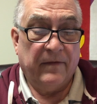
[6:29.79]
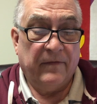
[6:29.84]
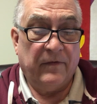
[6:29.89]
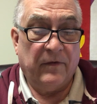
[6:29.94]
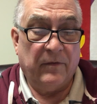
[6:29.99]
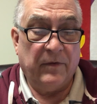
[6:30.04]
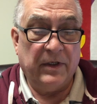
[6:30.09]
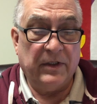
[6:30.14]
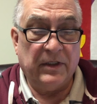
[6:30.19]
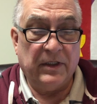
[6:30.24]

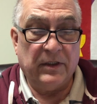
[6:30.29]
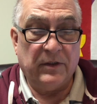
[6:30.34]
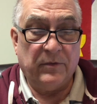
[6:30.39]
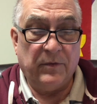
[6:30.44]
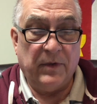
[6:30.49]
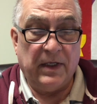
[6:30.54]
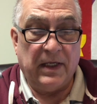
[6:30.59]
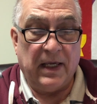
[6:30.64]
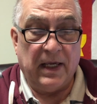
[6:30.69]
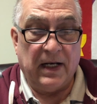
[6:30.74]
For reasons
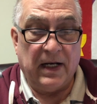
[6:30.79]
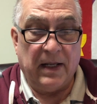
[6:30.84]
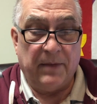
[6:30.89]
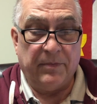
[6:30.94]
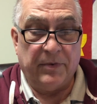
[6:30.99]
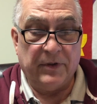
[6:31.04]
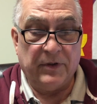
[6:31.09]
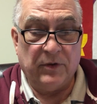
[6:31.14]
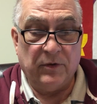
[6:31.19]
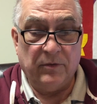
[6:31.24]
we cannot
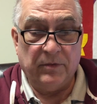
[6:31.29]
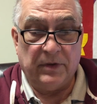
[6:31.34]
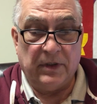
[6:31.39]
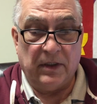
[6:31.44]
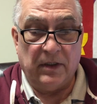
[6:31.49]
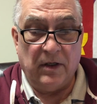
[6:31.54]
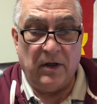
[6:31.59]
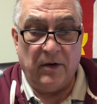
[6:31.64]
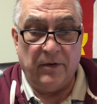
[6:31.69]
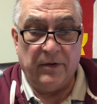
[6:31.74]
presume
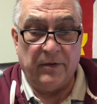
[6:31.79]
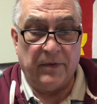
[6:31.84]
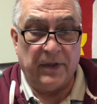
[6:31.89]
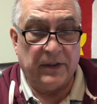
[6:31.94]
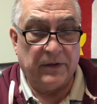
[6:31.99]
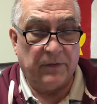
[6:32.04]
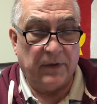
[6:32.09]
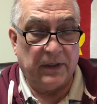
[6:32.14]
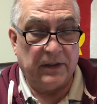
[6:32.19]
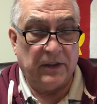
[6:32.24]
to know, the
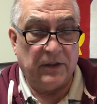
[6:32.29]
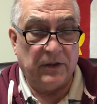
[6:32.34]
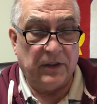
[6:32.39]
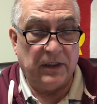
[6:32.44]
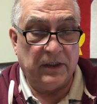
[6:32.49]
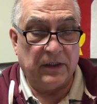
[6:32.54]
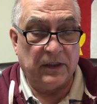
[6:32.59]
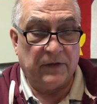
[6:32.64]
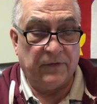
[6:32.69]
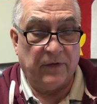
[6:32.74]
resurrected
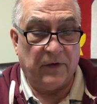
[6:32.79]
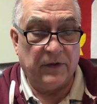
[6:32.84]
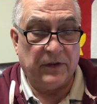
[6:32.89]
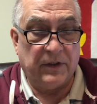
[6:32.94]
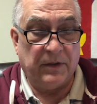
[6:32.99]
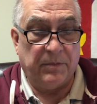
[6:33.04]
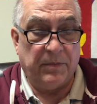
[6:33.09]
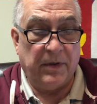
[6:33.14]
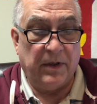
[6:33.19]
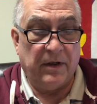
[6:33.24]
Jesus
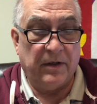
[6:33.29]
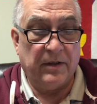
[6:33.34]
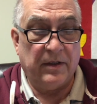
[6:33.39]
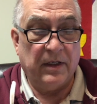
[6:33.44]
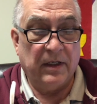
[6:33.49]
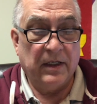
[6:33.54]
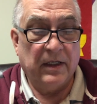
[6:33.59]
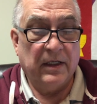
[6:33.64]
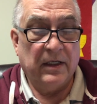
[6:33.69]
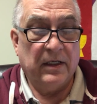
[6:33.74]
first appeared
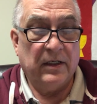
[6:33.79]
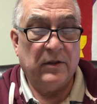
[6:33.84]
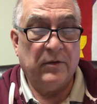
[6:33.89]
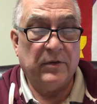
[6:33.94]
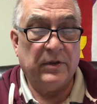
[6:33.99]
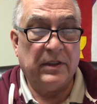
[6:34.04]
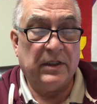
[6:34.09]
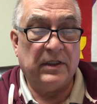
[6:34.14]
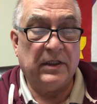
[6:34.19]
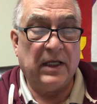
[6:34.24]
to
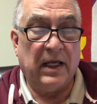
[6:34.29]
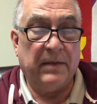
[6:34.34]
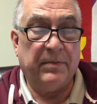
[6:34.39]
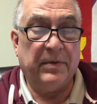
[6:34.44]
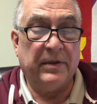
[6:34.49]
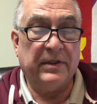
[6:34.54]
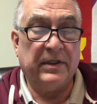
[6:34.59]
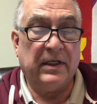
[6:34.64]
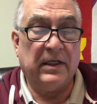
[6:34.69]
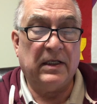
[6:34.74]
his
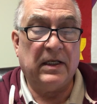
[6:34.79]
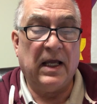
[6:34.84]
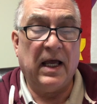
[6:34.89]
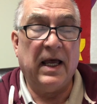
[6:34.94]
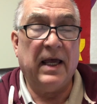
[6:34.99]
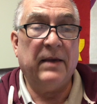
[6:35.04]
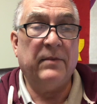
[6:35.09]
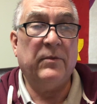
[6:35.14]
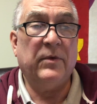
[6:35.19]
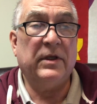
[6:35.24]
disciples at a
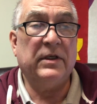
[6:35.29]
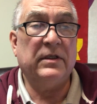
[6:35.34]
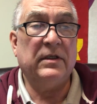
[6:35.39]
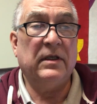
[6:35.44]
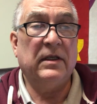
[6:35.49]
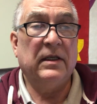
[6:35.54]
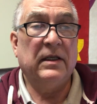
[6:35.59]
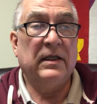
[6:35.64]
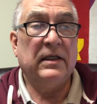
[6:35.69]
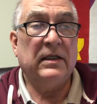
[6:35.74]
time
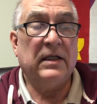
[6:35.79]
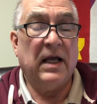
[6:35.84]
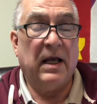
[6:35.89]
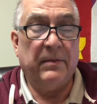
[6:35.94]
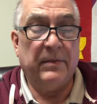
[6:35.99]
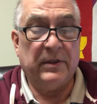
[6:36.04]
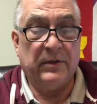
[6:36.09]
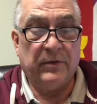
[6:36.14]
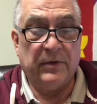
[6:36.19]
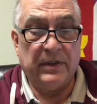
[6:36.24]
when
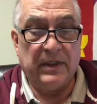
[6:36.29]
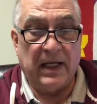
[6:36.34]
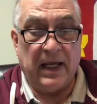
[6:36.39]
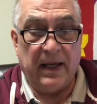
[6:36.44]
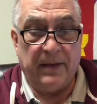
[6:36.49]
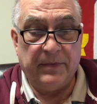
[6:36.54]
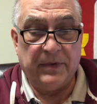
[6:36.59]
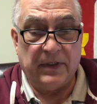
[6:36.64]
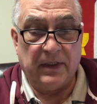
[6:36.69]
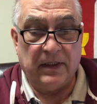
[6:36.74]
Thomas was
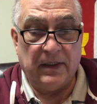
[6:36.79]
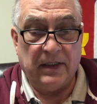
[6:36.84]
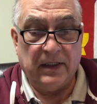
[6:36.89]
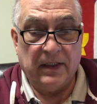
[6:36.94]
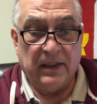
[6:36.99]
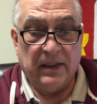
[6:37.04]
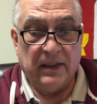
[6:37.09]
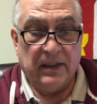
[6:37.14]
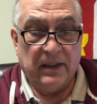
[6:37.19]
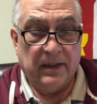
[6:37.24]
absent.
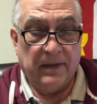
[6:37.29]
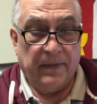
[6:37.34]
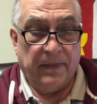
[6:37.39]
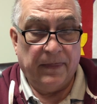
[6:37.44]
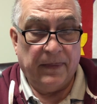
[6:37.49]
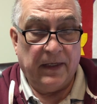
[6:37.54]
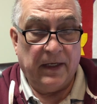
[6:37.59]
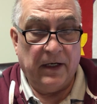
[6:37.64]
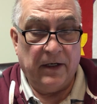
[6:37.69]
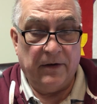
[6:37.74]

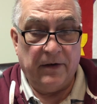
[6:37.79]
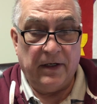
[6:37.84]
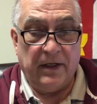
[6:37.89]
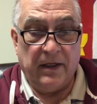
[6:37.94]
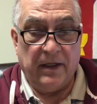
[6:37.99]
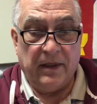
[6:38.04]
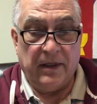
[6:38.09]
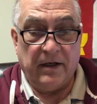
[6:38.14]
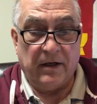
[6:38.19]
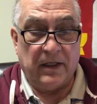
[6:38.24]

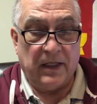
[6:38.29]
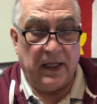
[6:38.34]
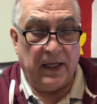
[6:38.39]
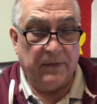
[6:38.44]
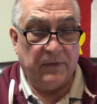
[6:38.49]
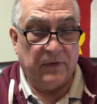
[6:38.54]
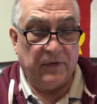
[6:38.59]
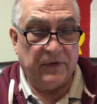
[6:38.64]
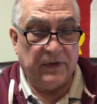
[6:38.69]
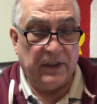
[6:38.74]
Hearing their
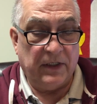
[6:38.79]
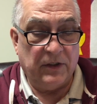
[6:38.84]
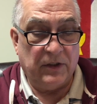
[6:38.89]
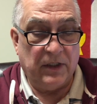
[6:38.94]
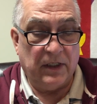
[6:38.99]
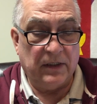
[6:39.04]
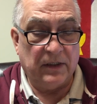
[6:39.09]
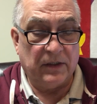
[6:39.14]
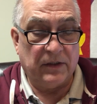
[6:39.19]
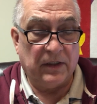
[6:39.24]
claim to have seen
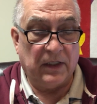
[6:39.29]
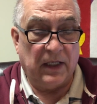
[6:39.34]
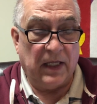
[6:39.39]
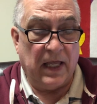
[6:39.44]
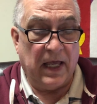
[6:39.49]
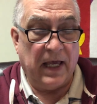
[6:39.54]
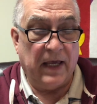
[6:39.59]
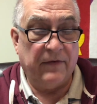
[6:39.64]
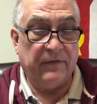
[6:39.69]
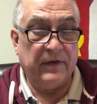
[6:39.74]
Jesus
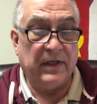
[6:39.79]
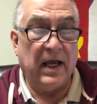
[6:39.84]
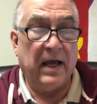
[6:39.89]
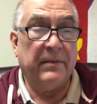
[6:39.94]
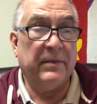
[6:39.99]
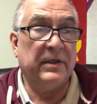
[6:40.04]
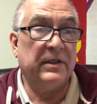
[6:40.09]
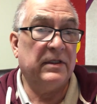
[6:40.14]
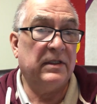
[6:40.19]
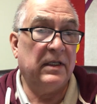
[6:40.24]
alive,
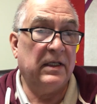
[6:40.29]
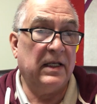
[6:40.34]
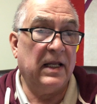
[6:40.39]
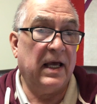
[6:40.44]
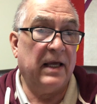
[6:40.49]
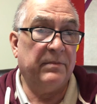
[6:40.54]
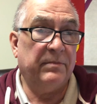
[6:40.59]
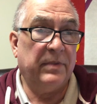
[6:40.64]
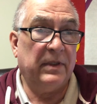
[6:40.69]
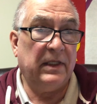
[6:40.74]
Thomas did
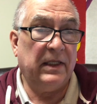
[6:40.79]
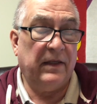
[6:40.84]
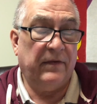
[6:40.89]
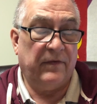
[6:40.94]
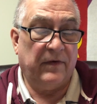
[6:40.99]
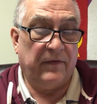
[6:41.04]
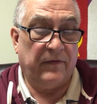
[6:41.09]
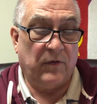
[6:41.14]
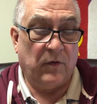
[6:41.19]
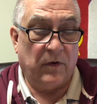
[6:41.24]
not
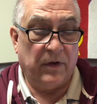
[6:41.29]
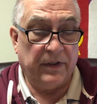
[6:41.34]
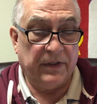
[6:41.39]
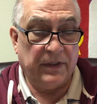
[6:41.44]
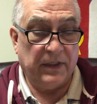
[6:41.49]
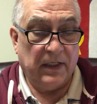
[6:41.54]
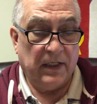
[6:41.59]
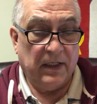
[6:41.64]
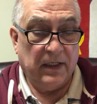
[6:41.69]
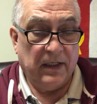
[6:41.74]
believe it, of
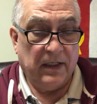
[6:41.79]
course.